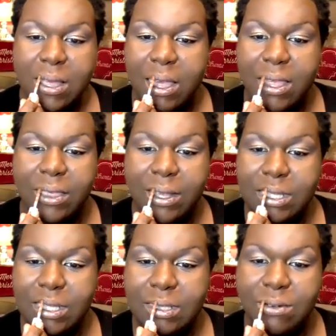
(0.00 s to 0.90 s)
And
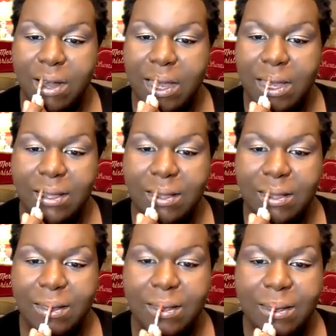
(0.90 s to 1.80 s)
this is great.
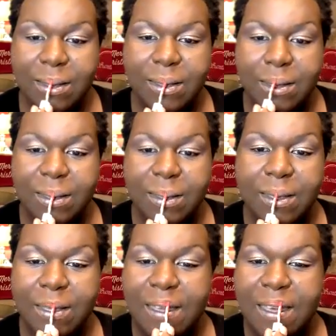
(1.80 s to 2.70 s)

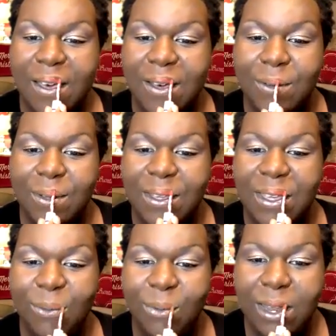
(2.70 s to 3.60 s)
Oh,
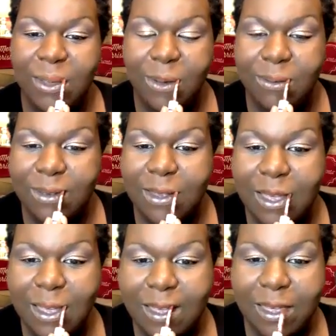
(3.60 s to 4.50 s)
it really won't.
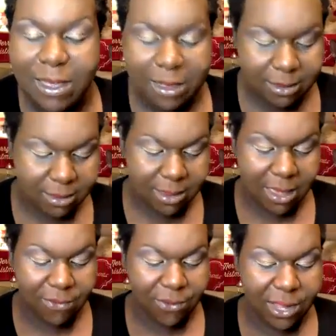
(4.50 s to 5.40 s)

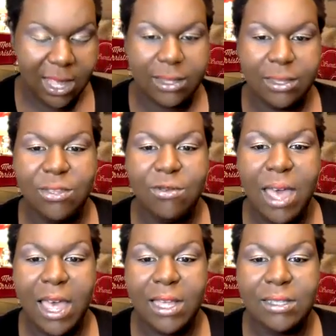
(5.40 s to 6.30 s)
I forgot. You
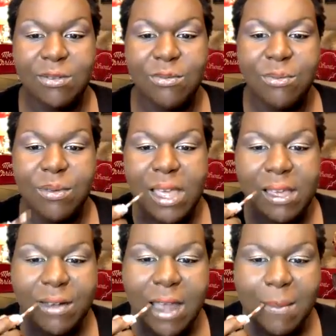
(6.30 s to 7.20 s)
guys who
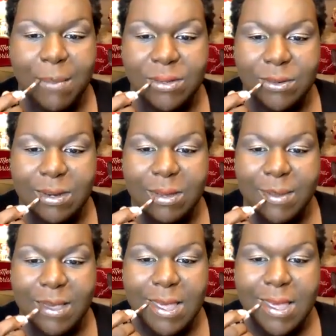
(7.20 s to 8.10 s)
have not been joining
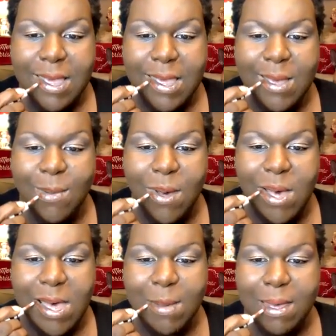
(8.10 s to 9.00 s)
me, it
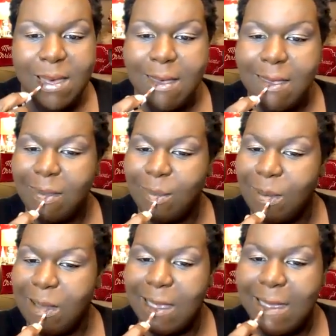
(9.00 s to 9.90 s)
won't come out as
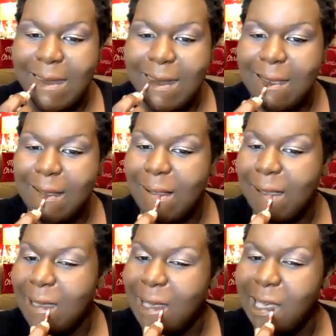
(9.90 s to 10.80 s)
red
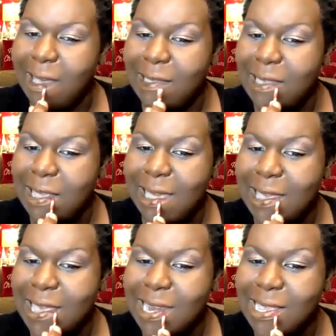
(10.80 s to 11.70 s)
until I
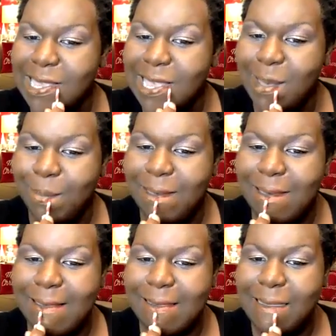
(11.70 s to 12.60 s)
get it set
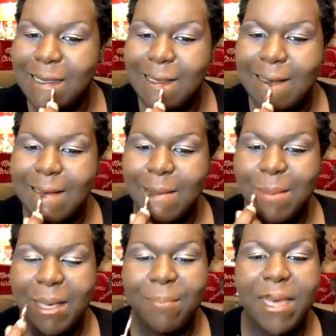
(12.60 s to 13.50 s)
because
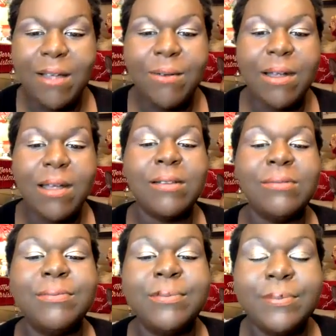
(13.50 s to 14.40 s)
my background